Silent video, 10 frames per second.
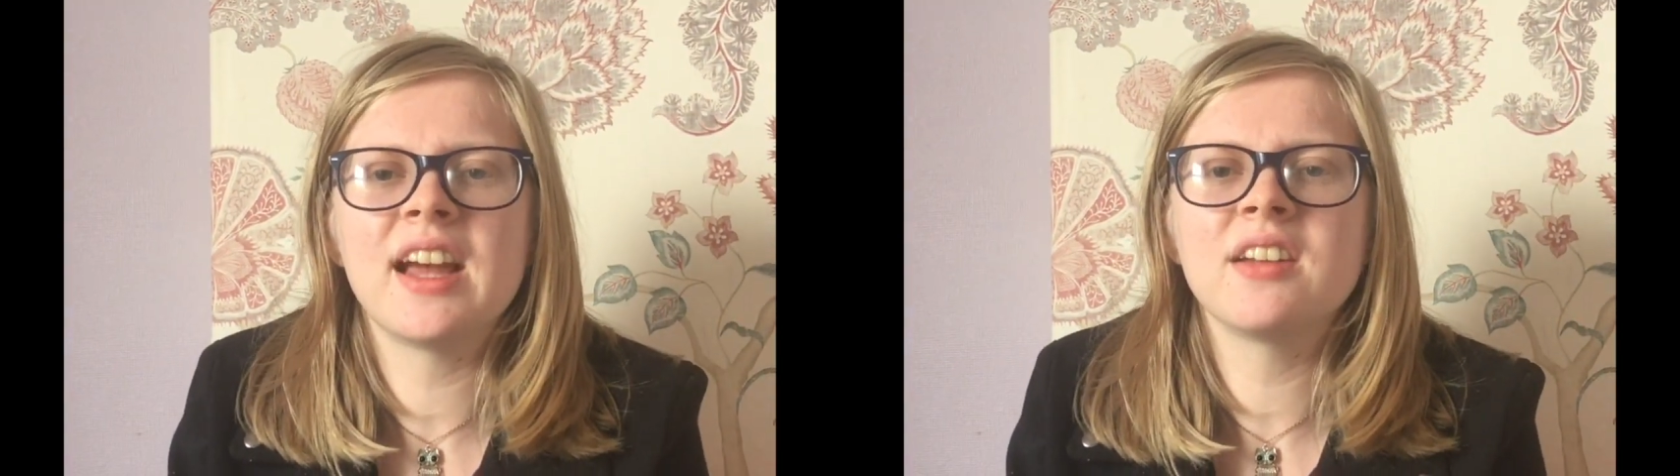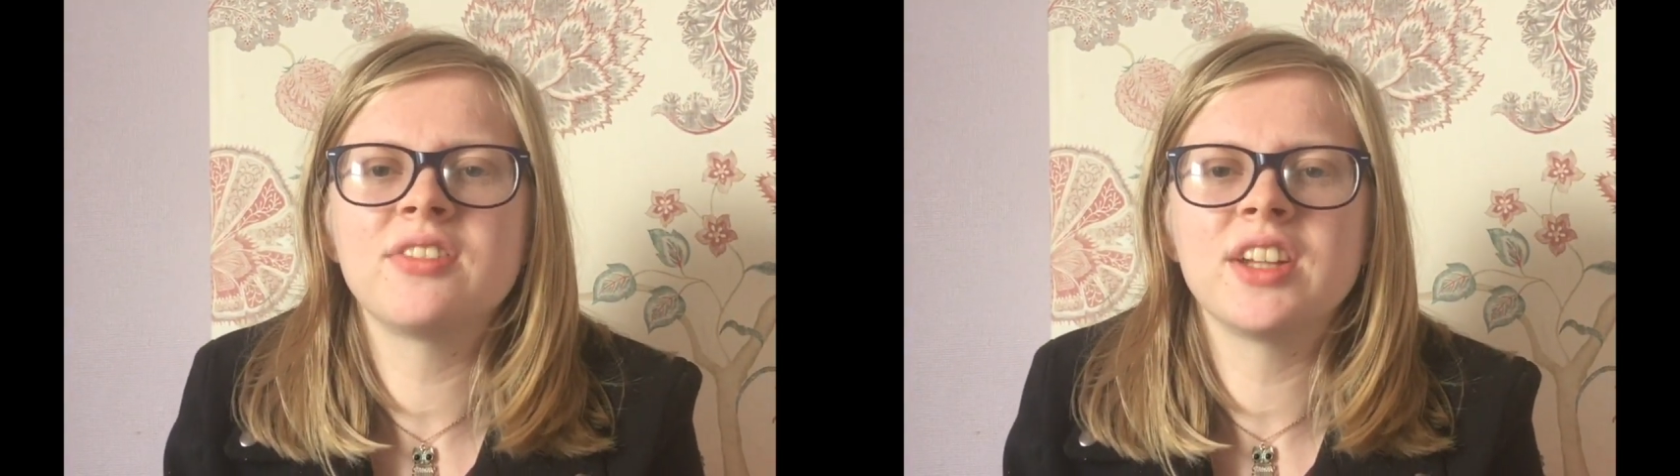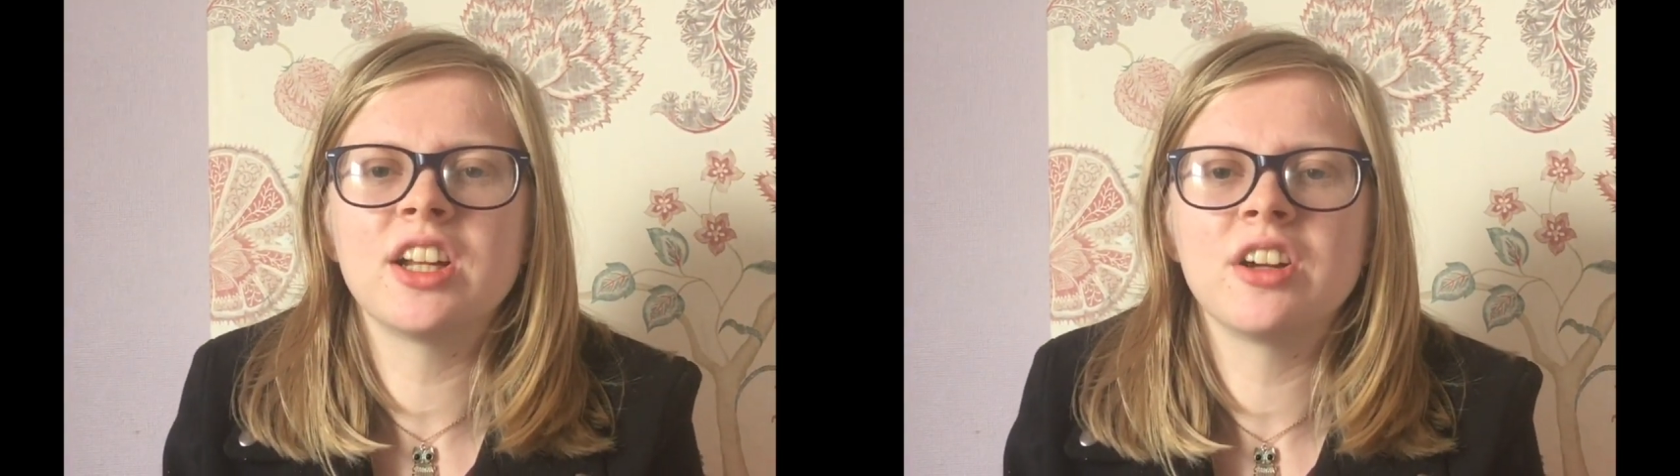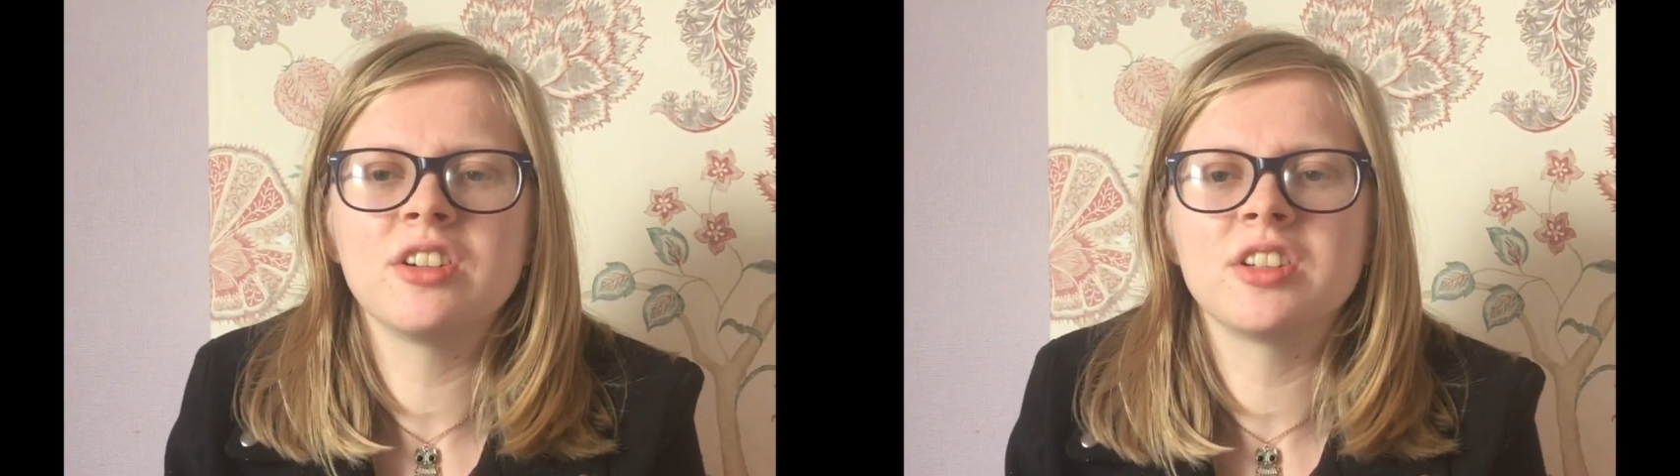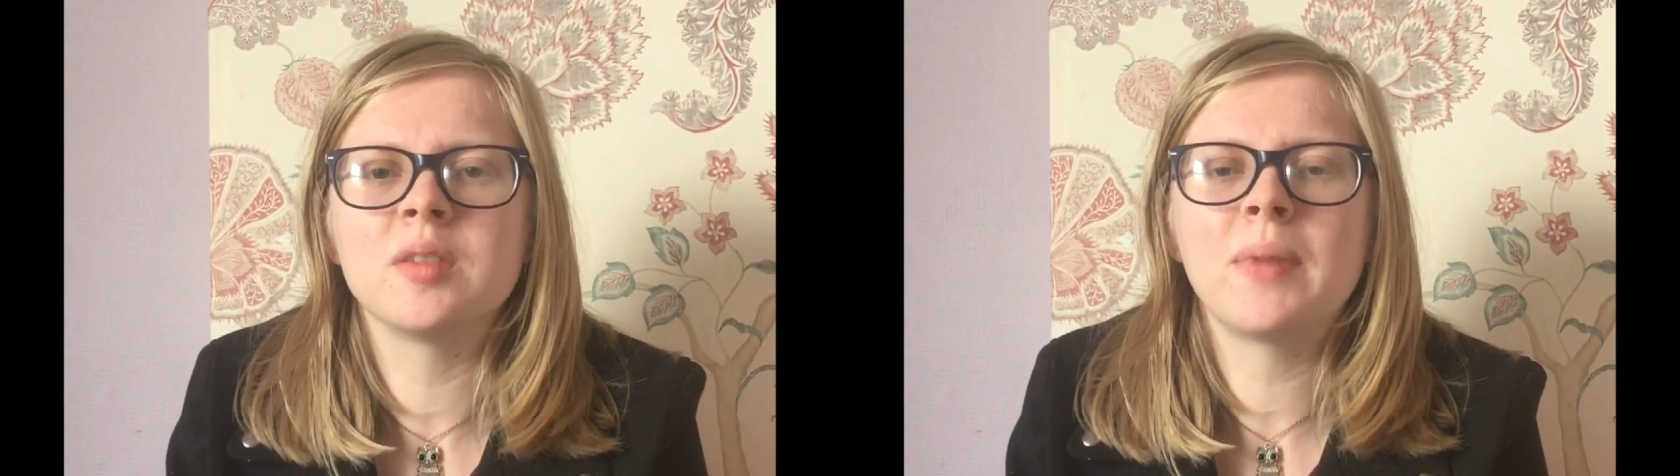and
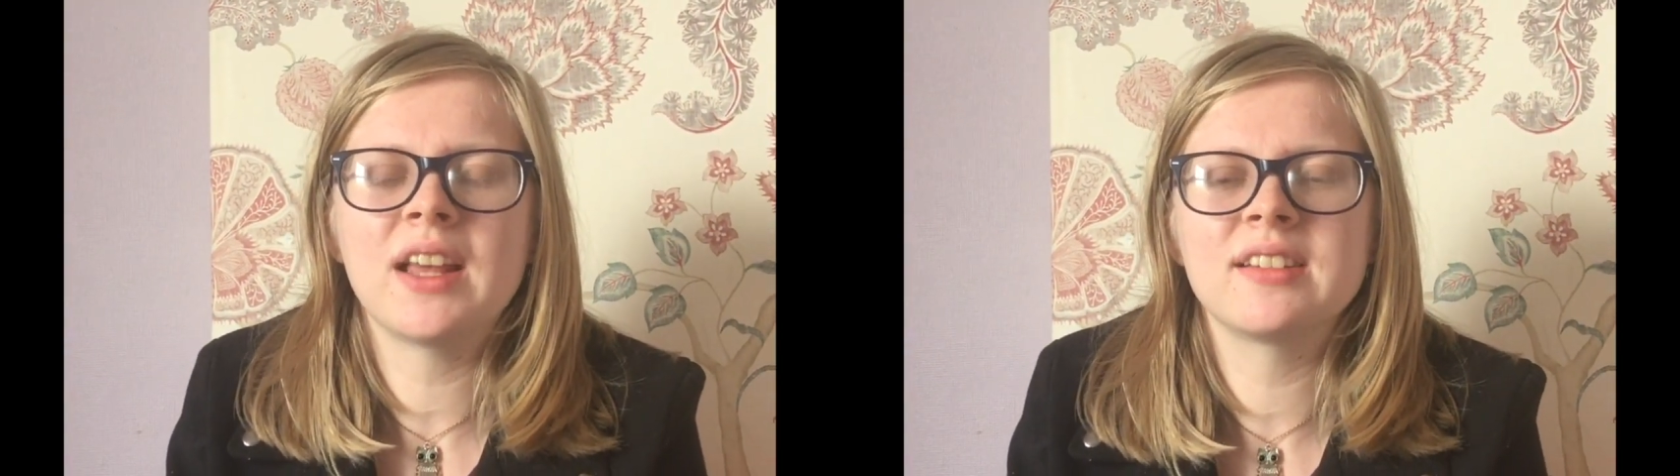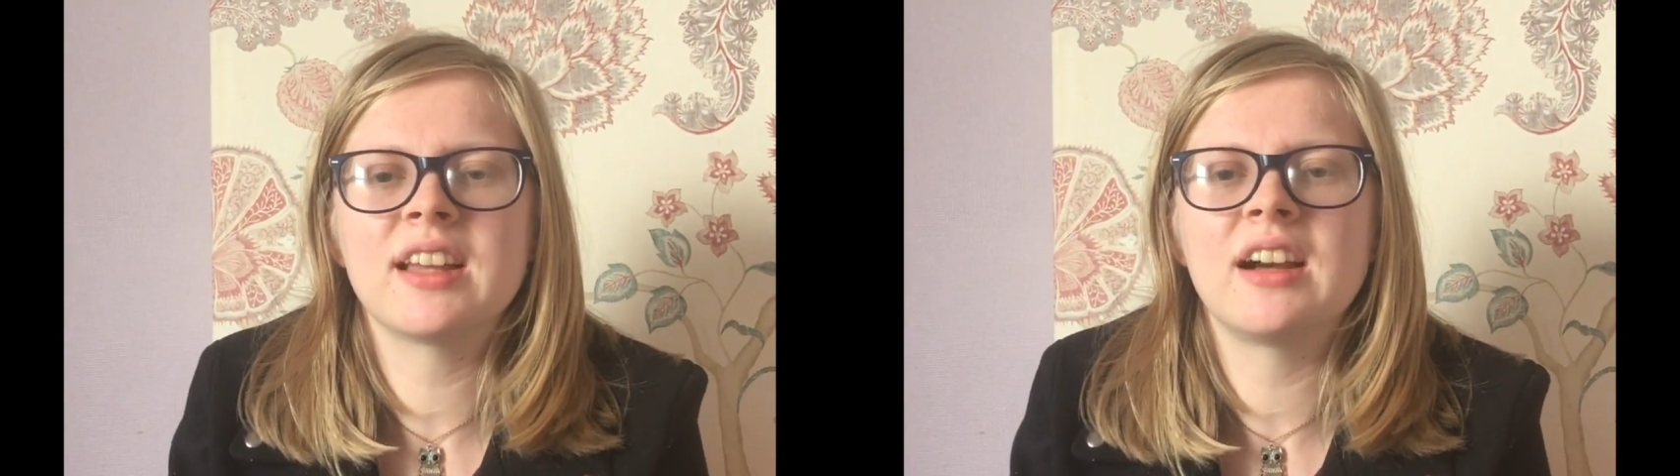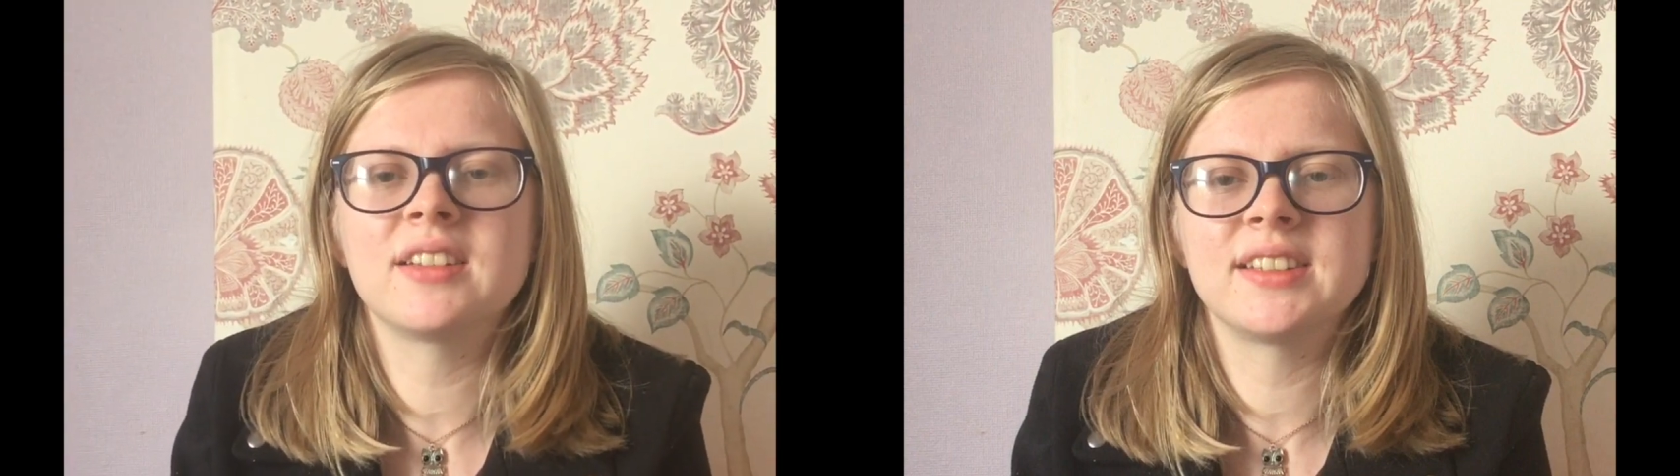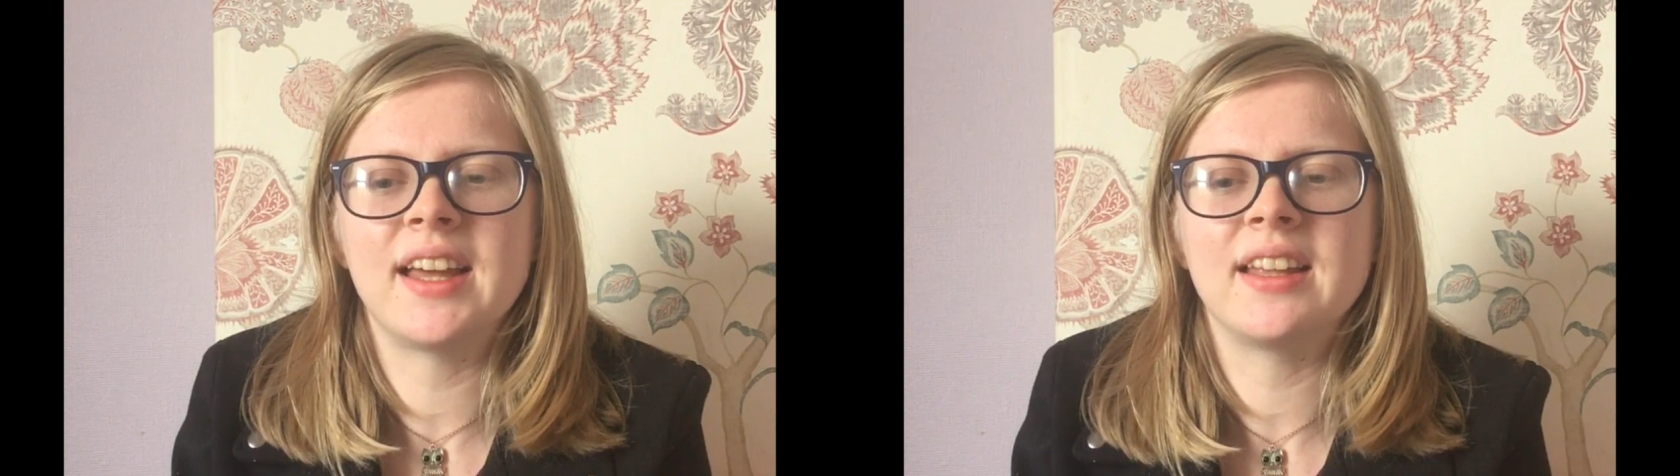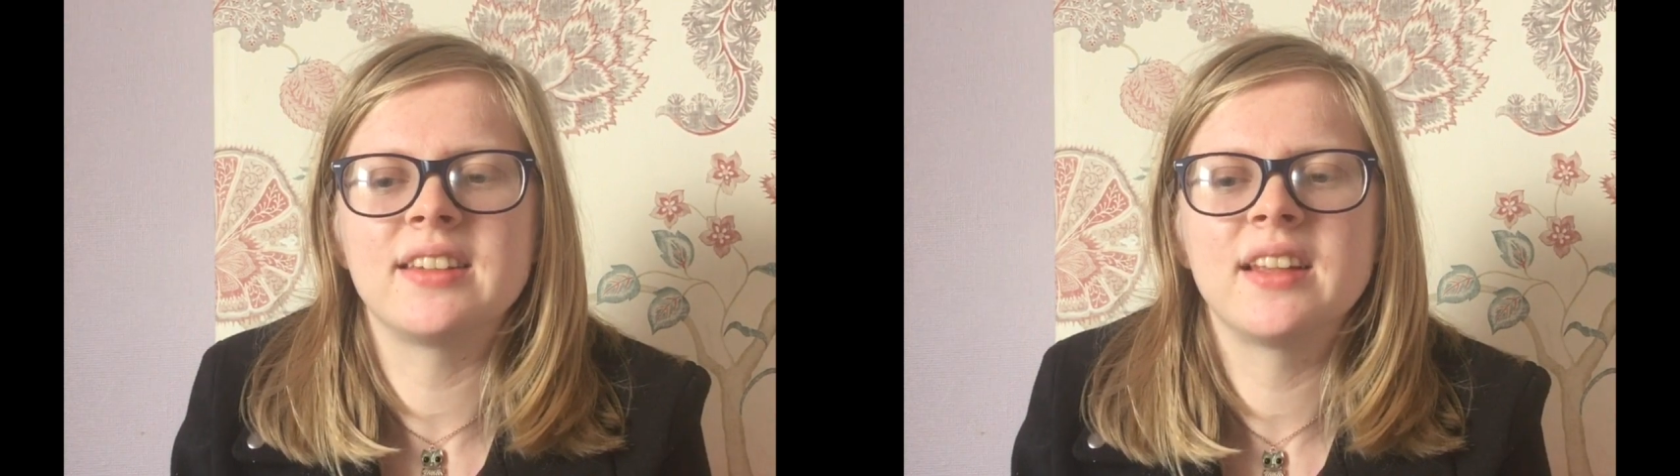theologian Pascal
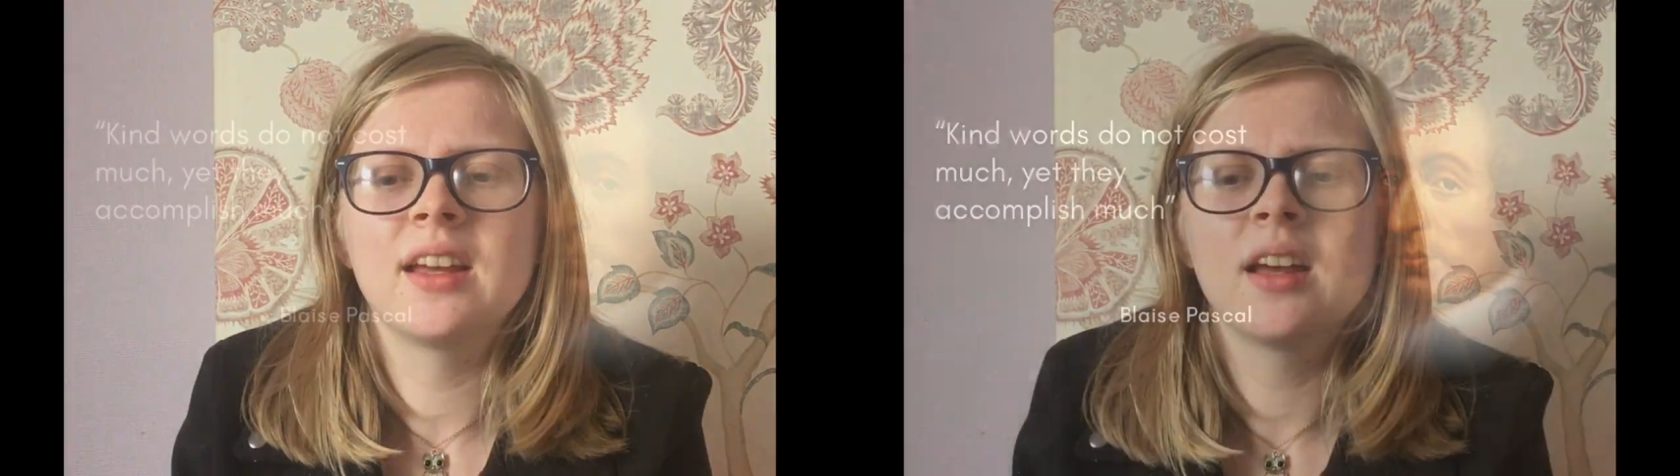says